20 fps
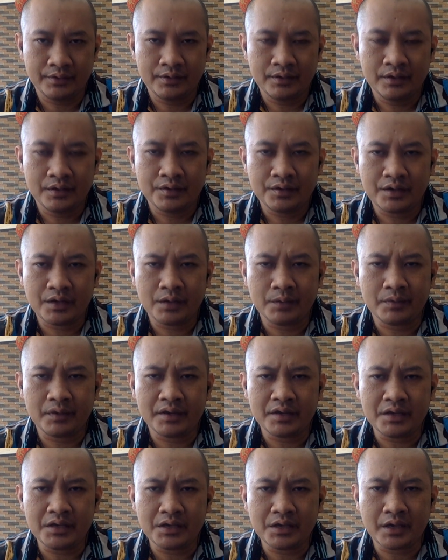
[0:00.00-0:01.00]

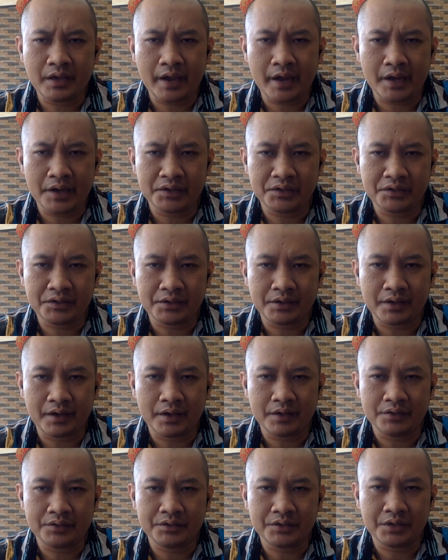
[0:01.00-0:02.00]
namely cash
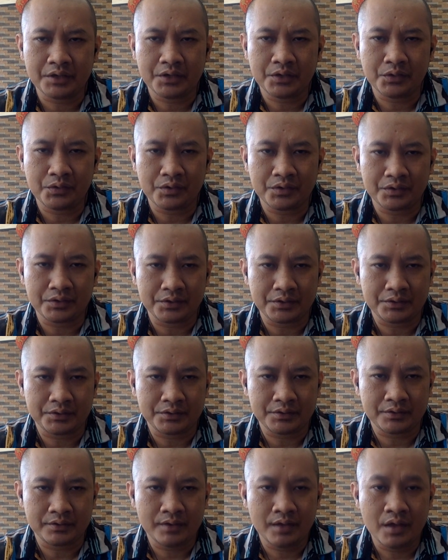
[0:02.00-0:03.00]
and
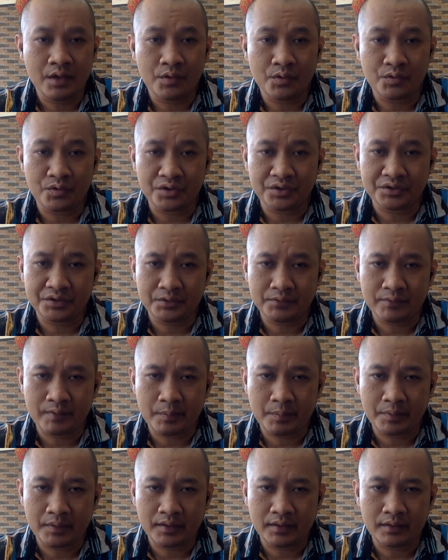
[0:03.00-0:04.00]
securities,
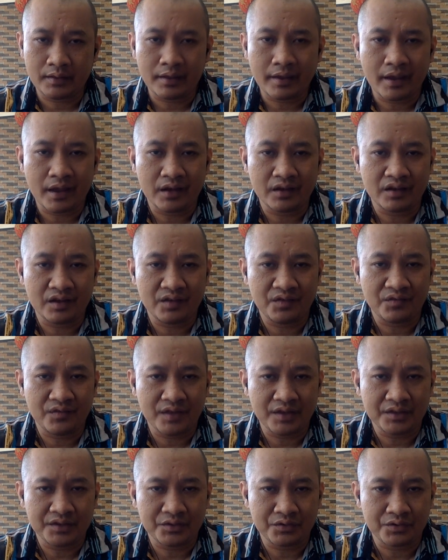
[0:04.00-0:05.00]
receivable and
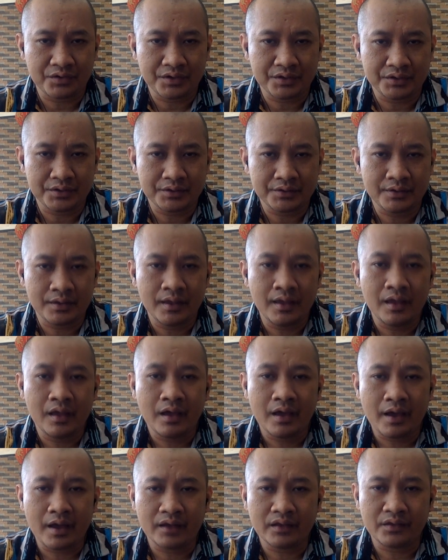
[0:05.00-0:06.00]
inventories,
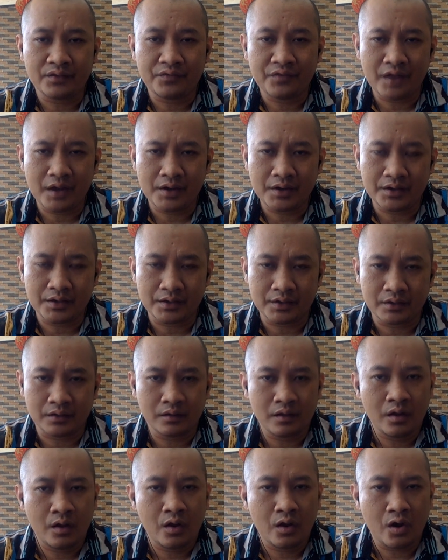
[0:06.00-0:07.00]
and the funding,
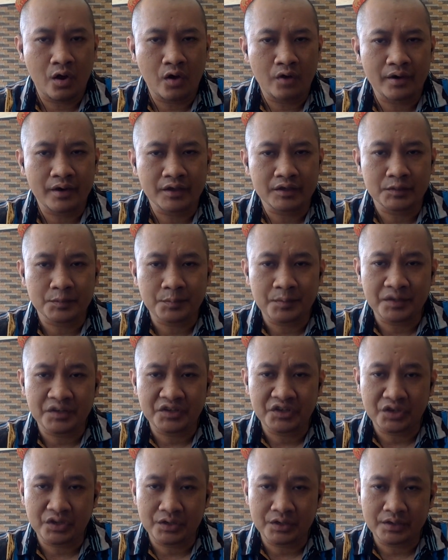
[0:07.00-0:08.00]
or
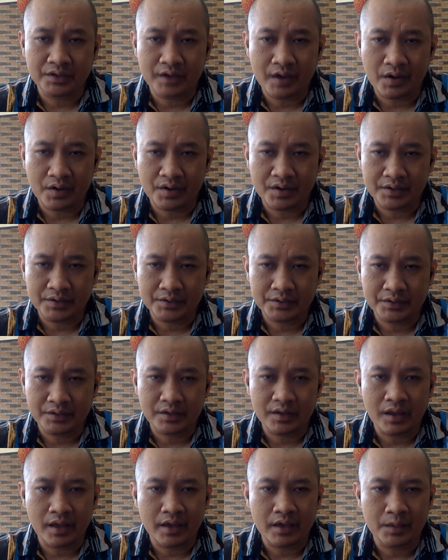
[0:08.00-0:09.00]
especially current
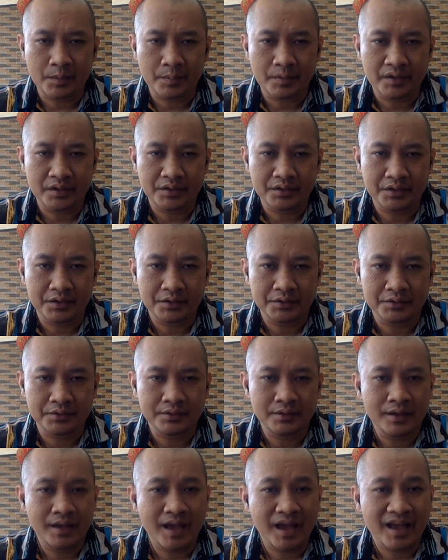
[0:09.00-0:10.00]
liabilities
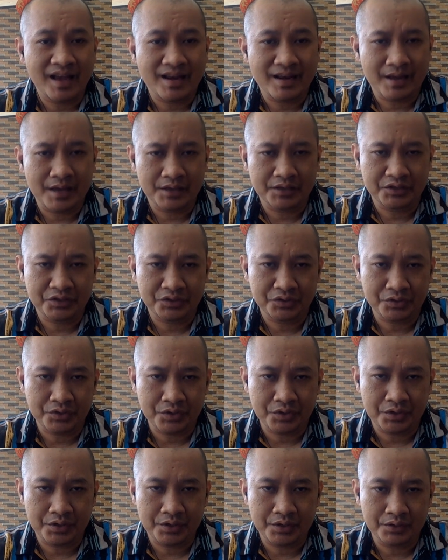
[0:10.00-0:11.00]

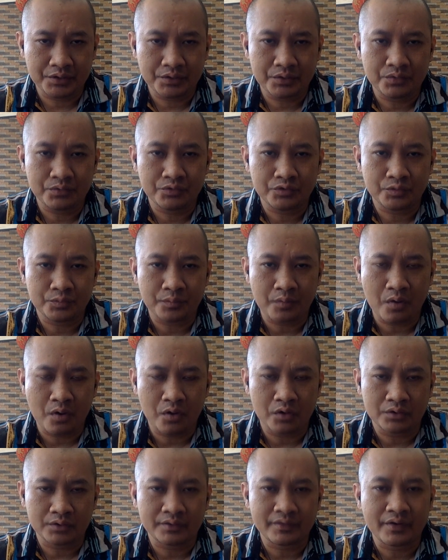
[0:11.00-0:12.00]
necessary to
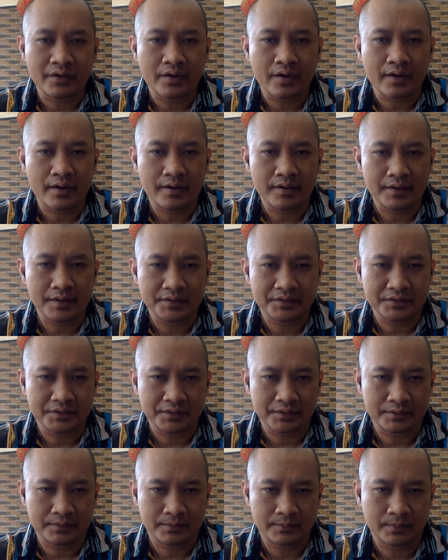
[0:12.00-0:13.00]
support current
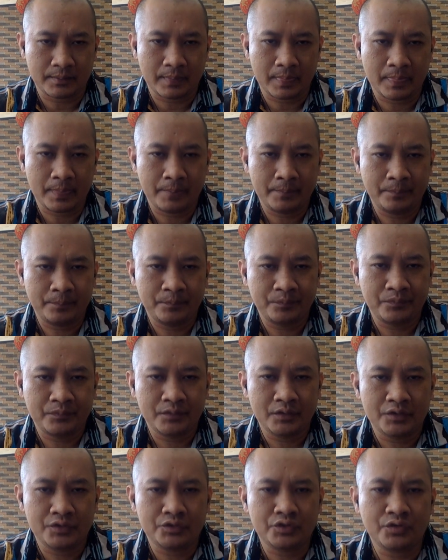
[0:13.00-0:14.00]
assets.
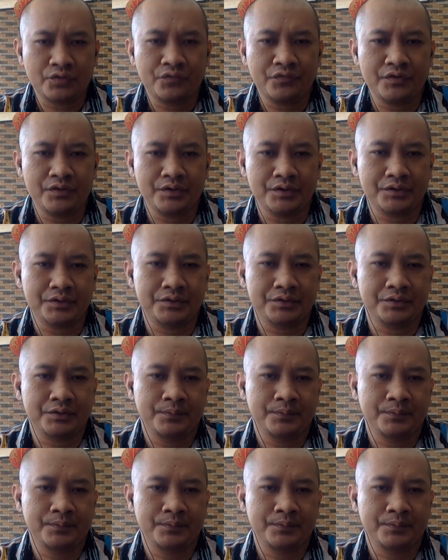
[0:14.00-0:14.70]
So first,